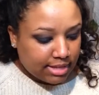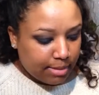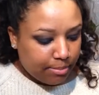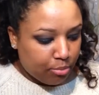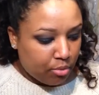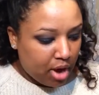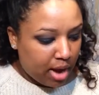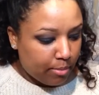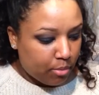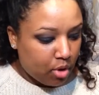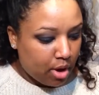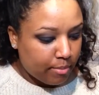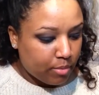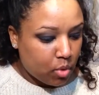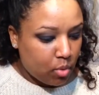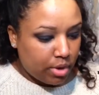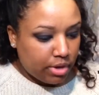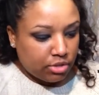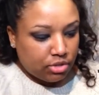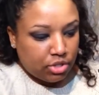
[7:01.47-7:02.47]
a primer, I'm
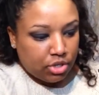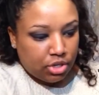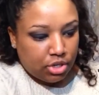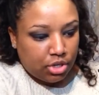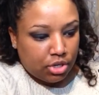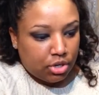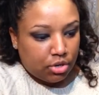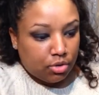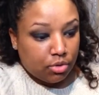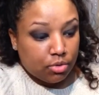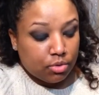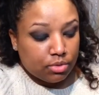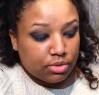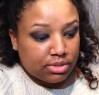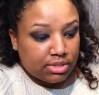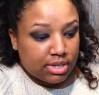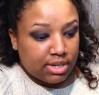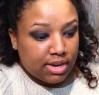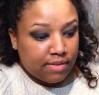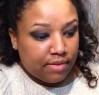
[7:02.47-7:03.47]
going to use
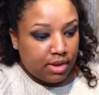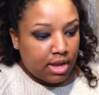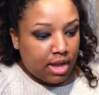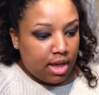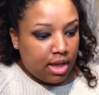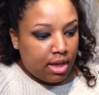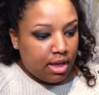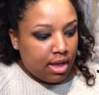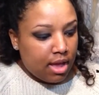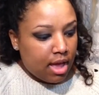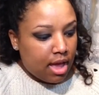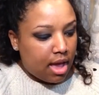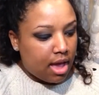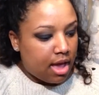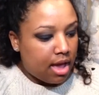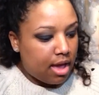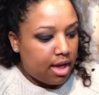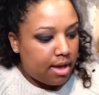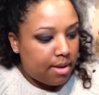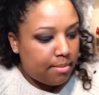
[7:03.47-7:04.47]
the Nivea
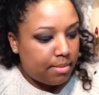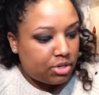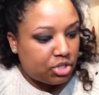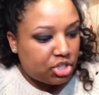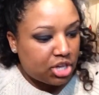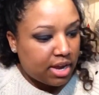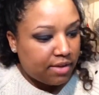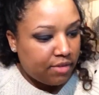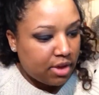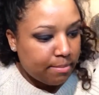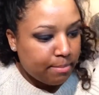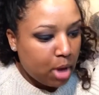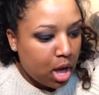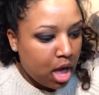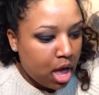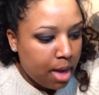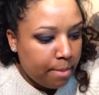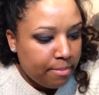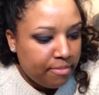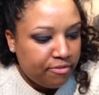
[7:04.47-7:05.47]
shaving
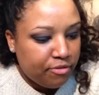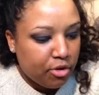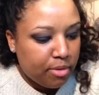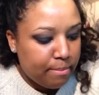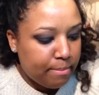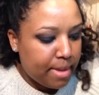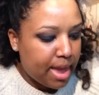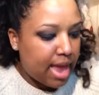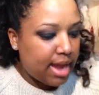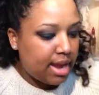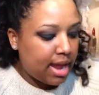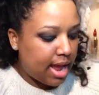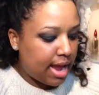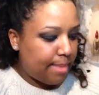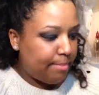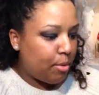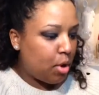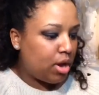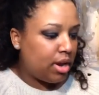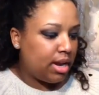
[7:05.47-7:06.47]
balm for men.
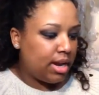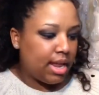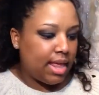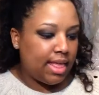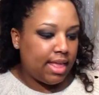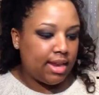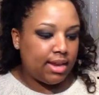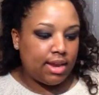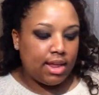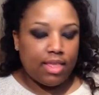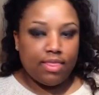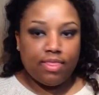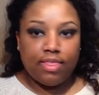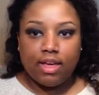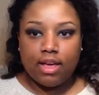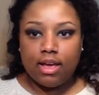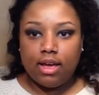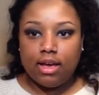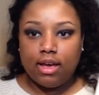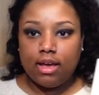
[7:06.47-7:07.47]
I bought it in
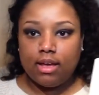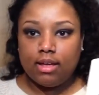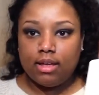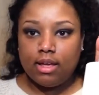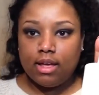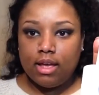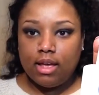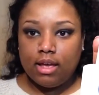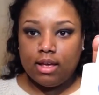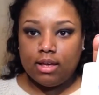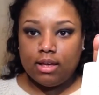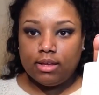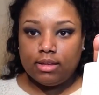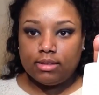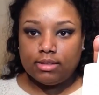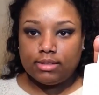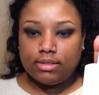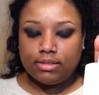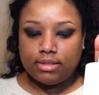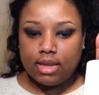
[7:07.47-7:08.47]
the
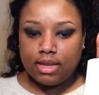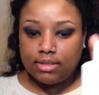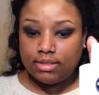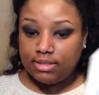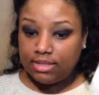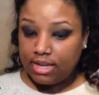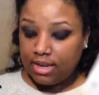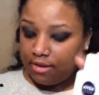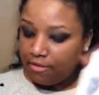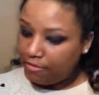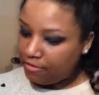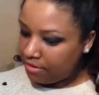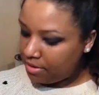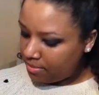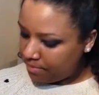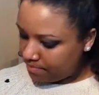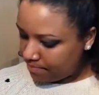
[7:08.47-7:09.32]
sensitive.